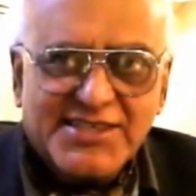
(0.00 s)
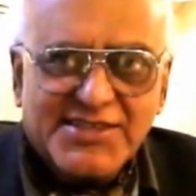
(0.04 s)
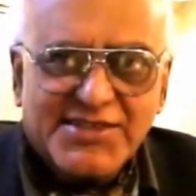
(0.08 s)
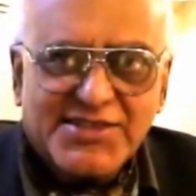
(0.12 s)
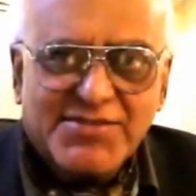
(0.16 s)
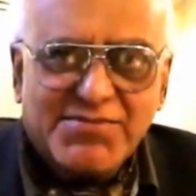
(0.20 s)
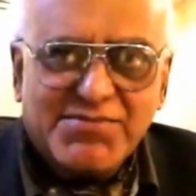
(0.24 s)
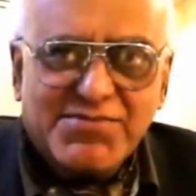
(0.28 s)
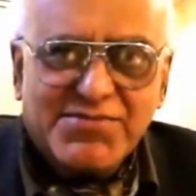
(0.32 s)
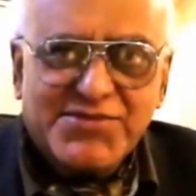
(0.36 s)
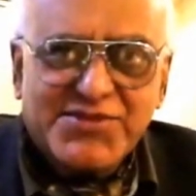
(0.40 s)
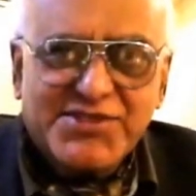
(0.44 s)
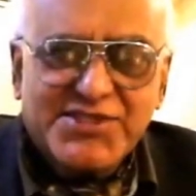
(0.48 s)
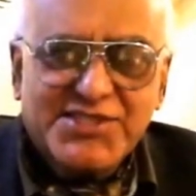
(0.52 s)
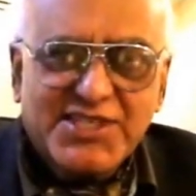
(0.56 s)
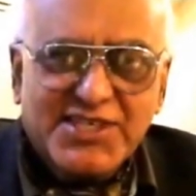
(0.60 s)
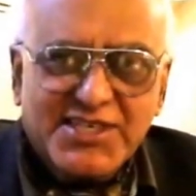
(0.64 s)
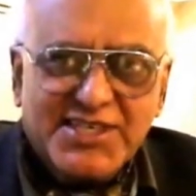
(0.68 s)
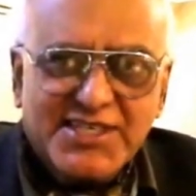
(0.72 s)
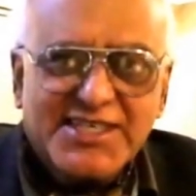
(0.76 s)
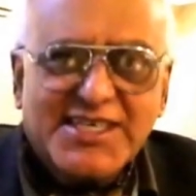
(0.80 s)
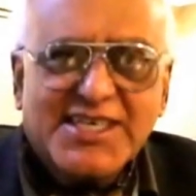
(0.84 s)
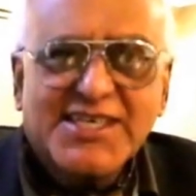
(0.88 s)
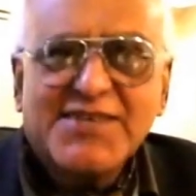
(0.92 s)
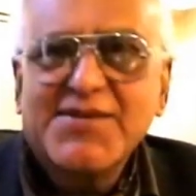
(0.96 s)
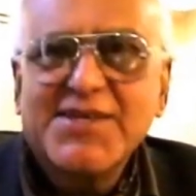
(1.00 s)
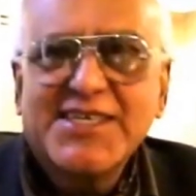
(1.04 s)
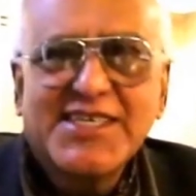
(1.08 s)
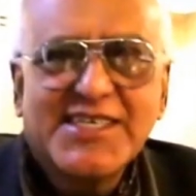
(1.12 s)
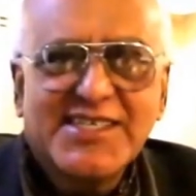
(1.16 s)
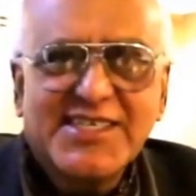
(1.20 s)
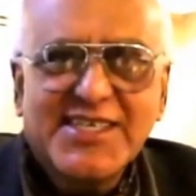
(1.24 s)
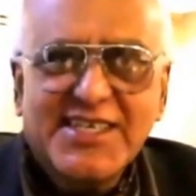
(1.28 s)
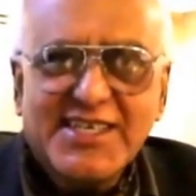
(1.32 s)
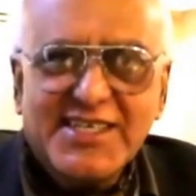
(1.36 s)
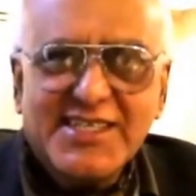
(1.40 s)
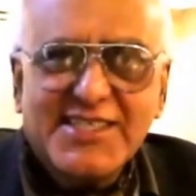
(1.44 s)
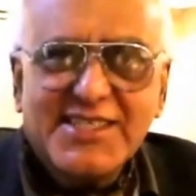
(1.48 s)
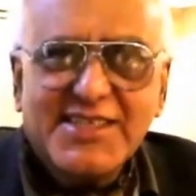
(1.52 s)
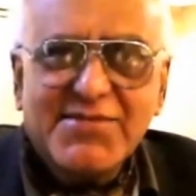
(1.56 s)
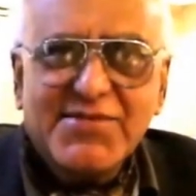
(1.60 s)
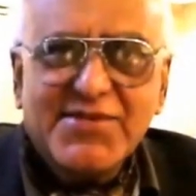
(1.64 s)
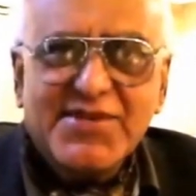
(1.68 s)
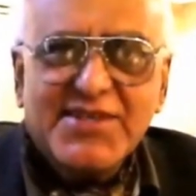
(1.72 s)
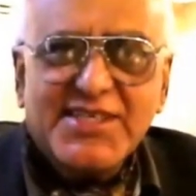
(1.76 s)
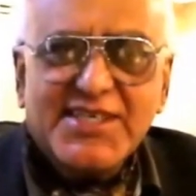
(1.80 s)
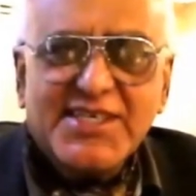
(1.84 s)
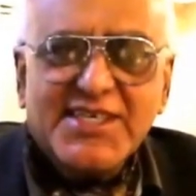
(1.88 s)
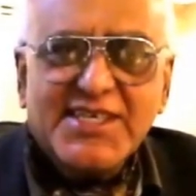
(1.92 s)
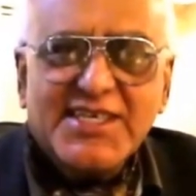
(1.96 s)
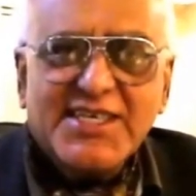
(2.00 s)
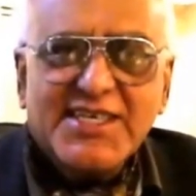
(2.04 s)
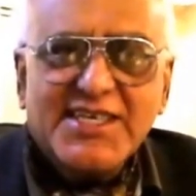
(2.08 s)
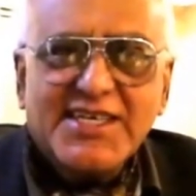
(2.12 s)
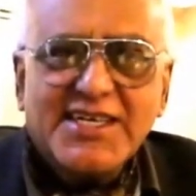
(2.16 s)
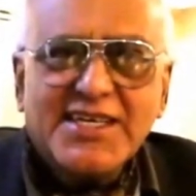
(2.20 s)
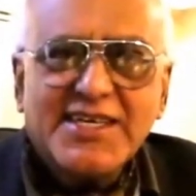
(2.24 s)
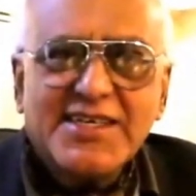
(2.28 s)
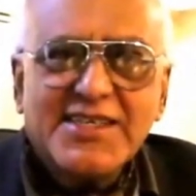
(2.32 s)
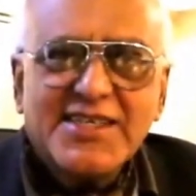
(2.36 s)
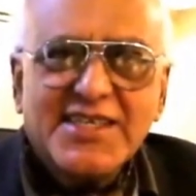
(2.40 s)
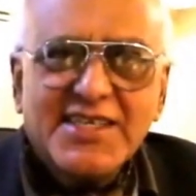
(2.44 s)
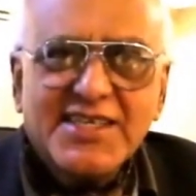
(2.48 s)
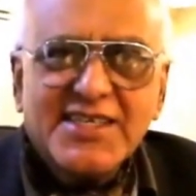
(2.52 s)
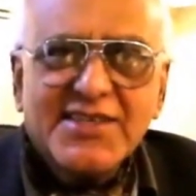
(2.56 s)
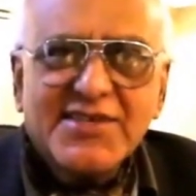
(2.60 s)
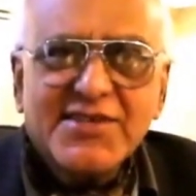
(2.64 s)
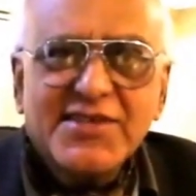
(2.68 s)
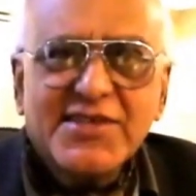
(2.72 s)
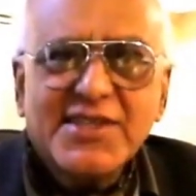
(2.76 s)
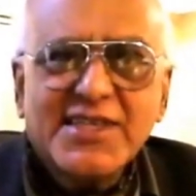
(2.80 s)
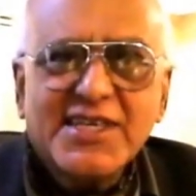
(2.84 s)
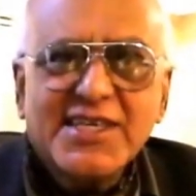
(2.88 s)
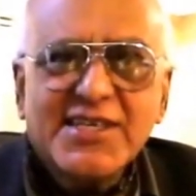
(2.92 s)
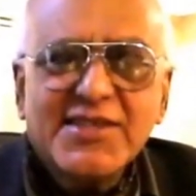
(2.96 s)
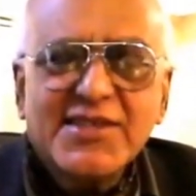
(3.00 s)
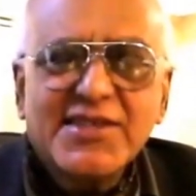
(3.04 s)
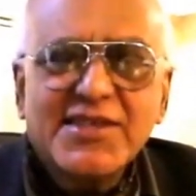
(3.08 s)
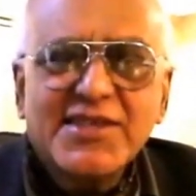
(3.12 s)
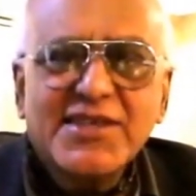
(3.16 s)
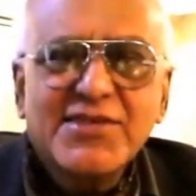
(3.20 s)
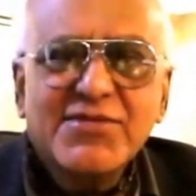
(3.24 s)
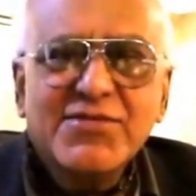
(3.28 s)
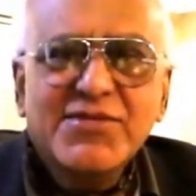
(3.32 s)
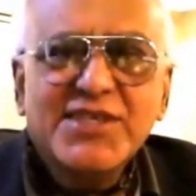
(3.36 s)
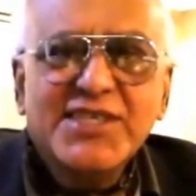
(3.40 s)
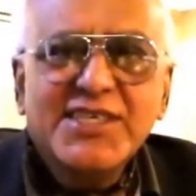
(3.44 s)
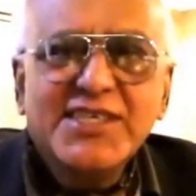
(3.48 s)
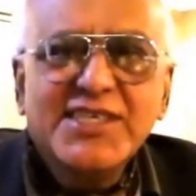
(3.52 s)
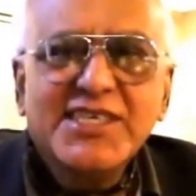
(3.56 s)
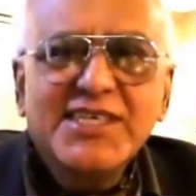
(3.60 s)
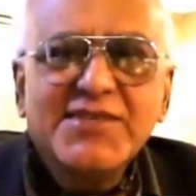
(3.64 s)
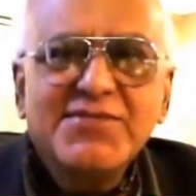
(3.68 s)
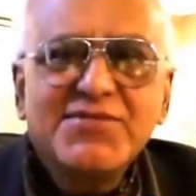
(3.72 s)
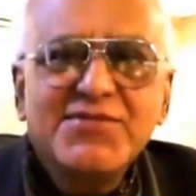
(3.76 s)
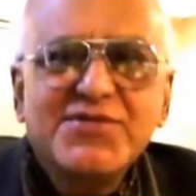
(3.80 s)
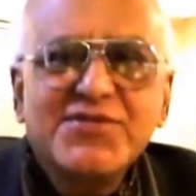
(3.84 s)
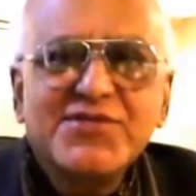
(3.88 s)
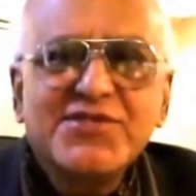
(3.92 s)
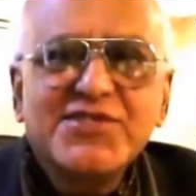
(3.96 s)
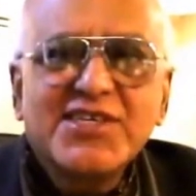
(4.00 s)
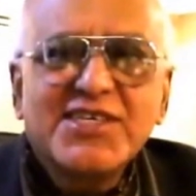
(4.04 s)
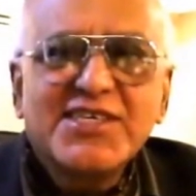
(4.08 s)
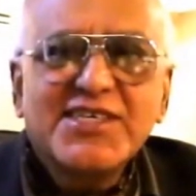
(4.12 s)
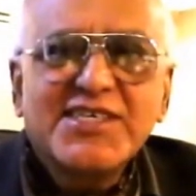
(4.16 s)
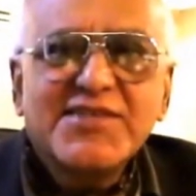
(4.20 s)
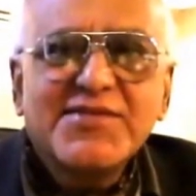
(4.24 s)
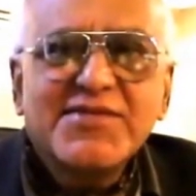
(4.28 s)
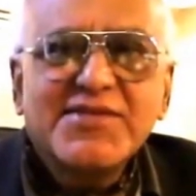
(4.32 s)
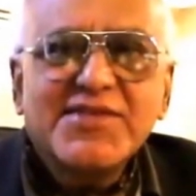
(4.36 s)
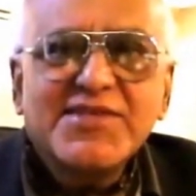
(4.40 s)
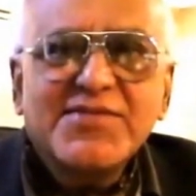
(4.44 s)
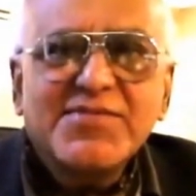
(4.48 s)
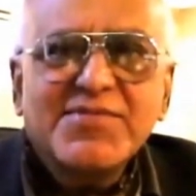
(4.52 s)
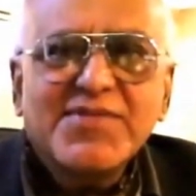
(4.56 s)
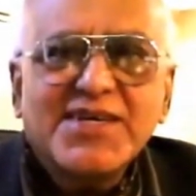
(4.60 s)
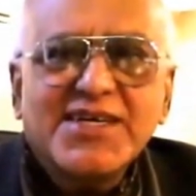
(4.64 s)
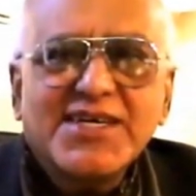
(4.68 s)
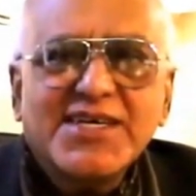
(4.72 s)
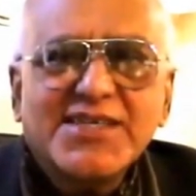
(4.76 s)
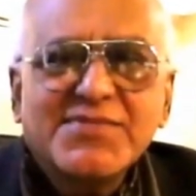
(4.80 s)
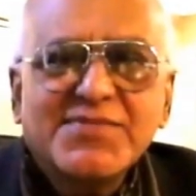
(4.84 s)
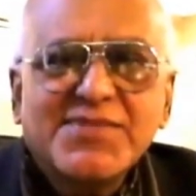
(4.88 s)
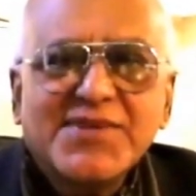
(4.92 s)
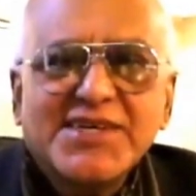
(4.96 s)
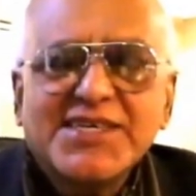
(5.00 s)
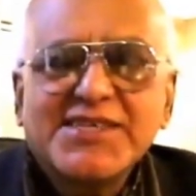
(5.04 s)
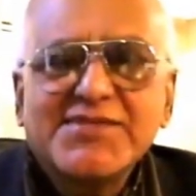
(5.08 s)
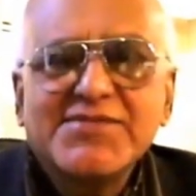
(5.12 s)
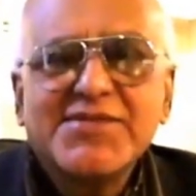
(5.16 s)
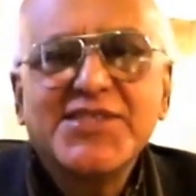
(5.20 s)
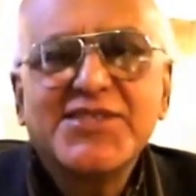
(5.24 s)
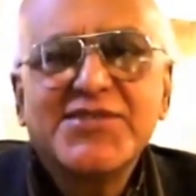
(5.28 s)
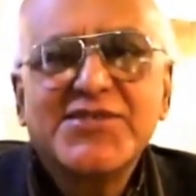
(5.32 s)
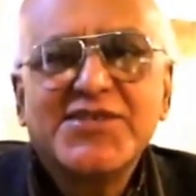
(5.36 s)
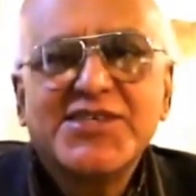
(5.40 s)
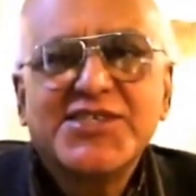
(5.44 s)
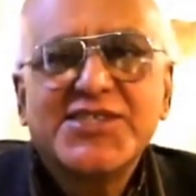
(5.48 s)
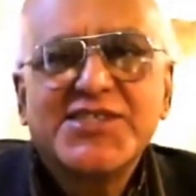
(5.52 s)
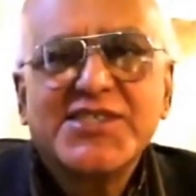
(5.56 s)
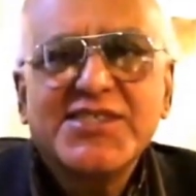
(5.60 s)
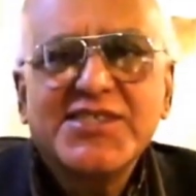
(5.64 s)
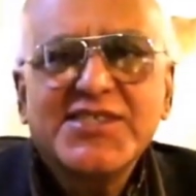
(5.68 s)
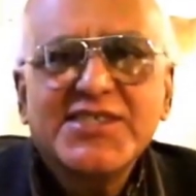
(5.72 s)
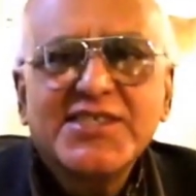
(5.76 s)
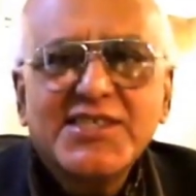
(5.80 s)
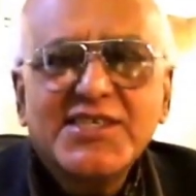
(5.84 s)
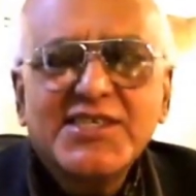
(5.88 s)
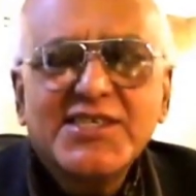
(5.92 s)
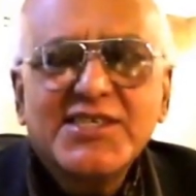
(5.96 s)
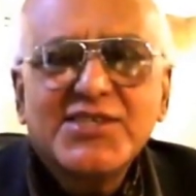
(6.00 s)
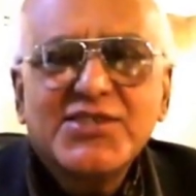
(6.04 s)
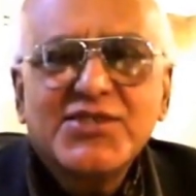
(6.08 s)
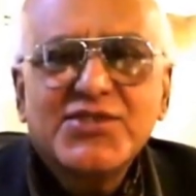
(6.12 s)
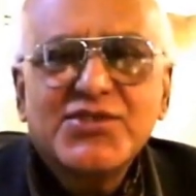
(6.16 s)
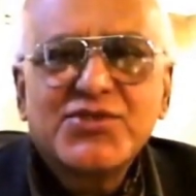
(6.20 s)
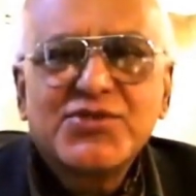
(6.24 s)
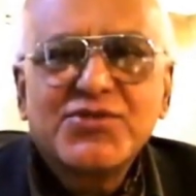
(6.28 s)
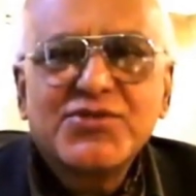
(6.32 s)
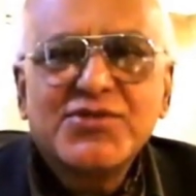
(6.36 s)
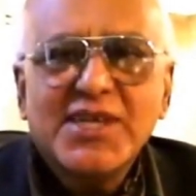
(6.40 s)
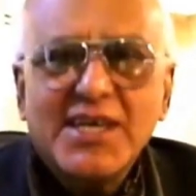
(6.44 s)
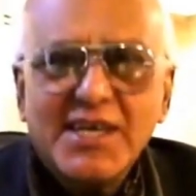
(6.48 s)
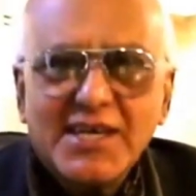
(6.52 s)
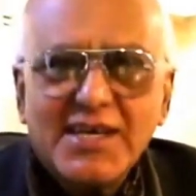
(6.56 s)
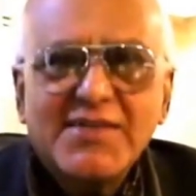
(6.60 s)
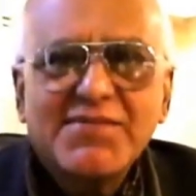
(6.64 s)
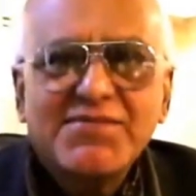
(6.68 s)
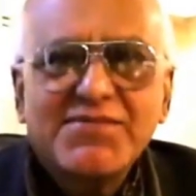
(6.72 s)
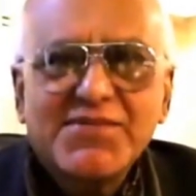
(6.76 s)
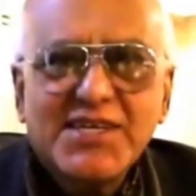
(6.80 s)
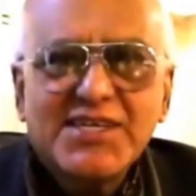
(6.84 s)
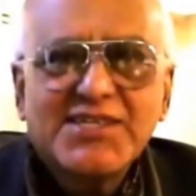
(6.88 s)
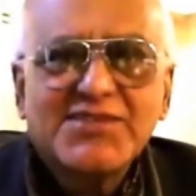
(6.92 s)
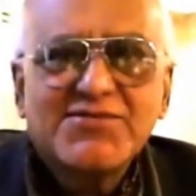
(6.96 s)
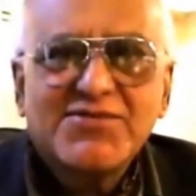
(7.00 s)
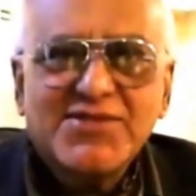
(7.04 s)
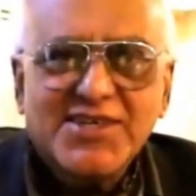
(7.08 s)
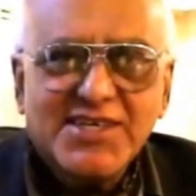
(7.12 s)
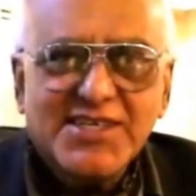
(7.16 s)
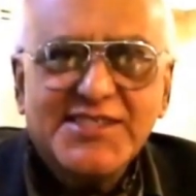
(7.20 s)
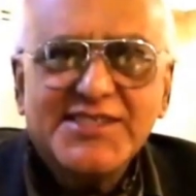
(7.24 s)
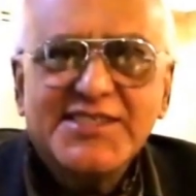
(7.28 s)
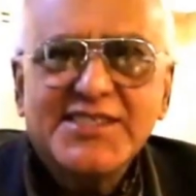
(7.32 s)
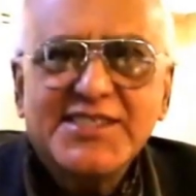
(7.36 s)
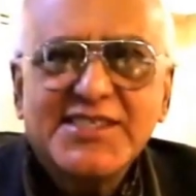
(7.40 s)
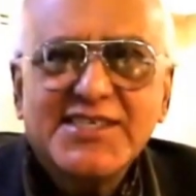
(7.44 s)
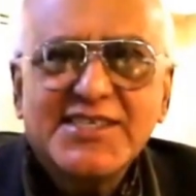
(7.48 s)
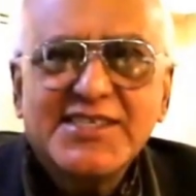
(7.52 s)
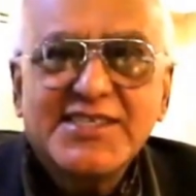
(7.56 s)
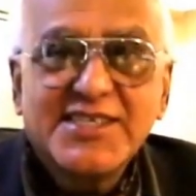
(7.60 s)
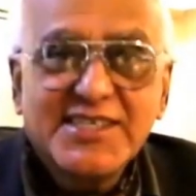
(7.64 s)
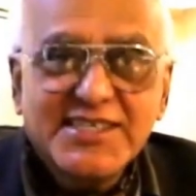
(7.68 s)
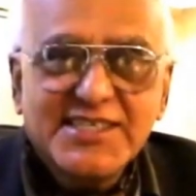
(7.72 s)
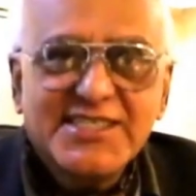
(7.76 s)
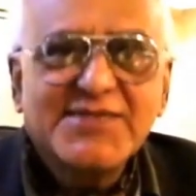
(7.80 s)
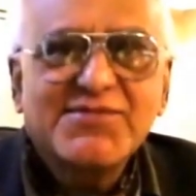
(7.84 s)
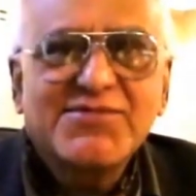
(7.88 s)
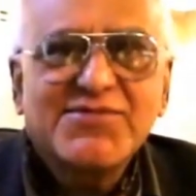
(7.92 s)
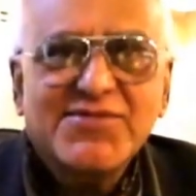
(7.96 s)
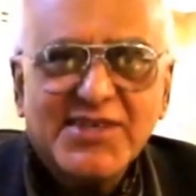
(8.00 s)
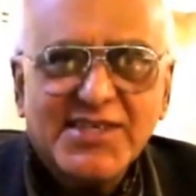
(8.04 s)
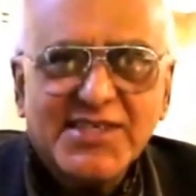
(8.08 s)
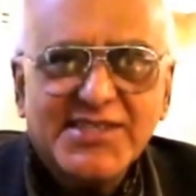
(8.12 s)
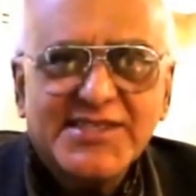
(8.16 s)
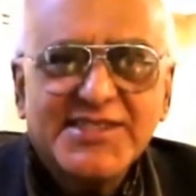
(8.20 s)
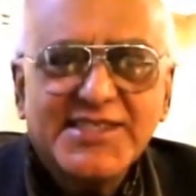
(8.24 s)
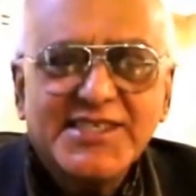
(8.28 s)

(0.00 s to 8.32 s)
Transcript: The children are very creative. Anything that we give to children as part of education should have that quality, the creative quality